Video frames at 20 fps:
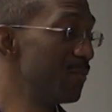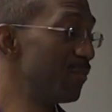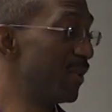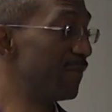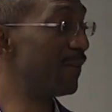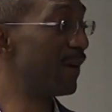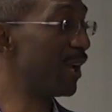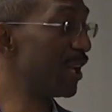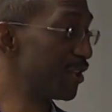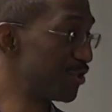
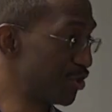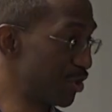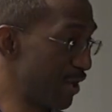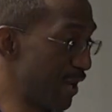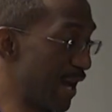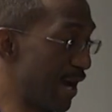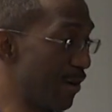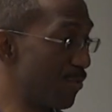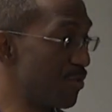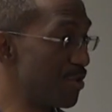morphology.
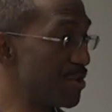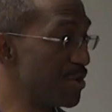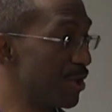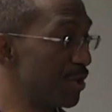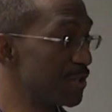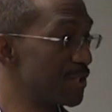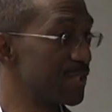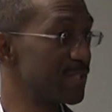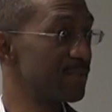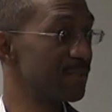I would
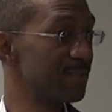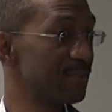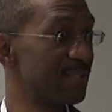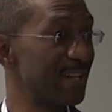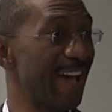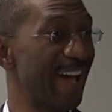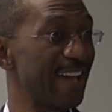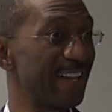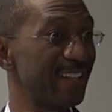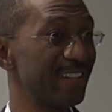not
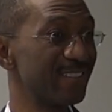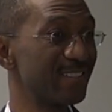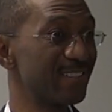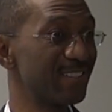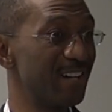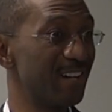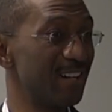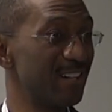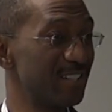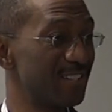
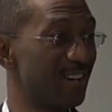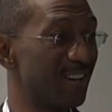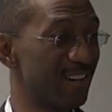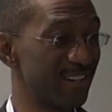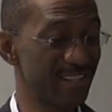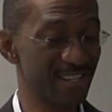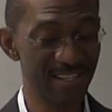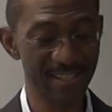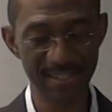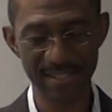
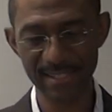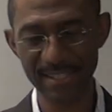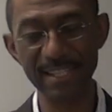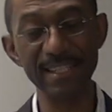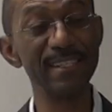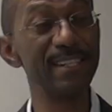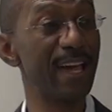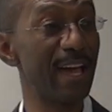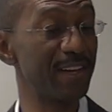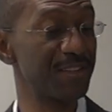target
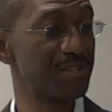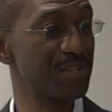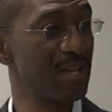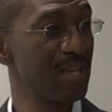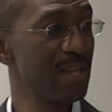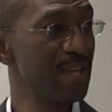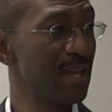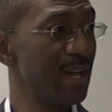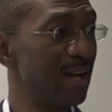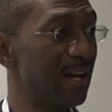syntax.
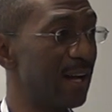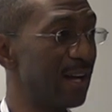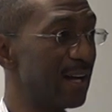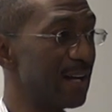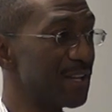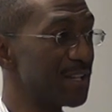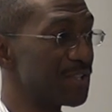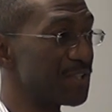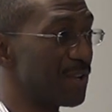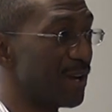
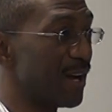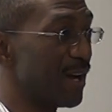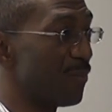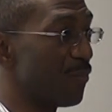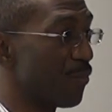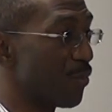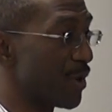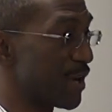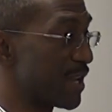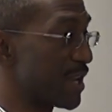So
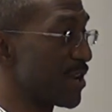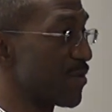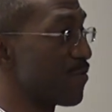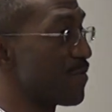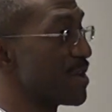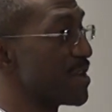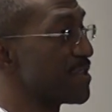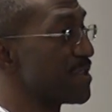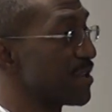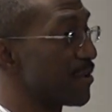I'm working
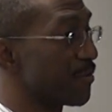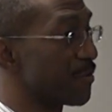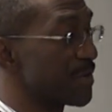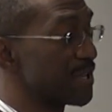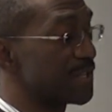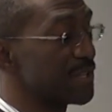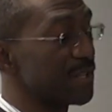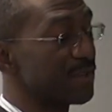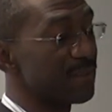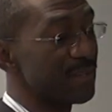with
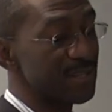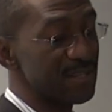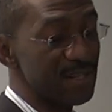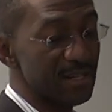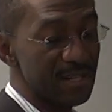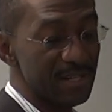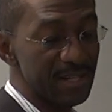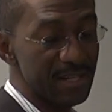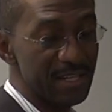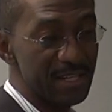increasing
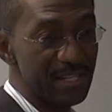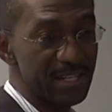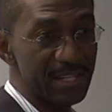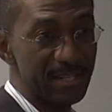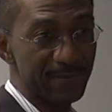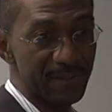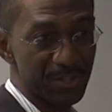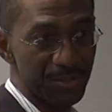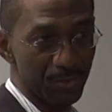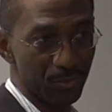the
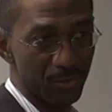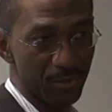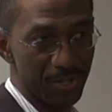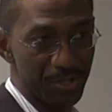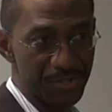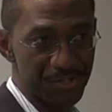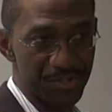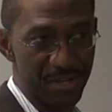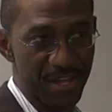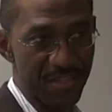individual
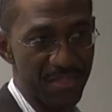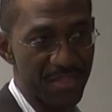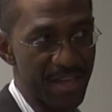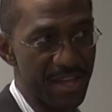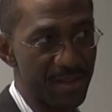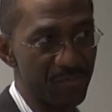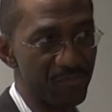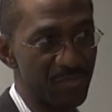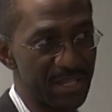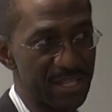words and
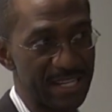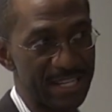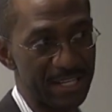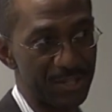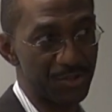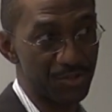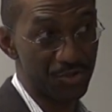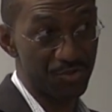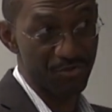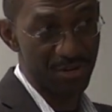then
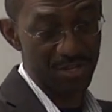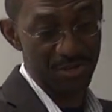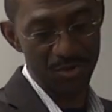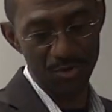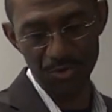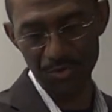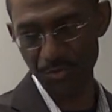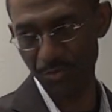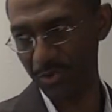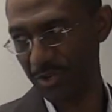beginning to string
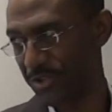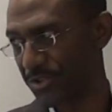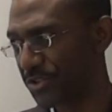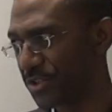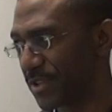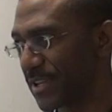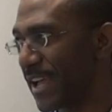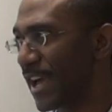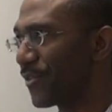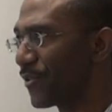those words
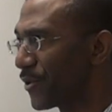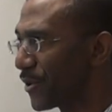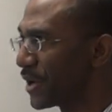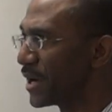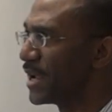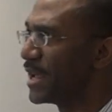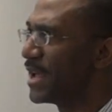together.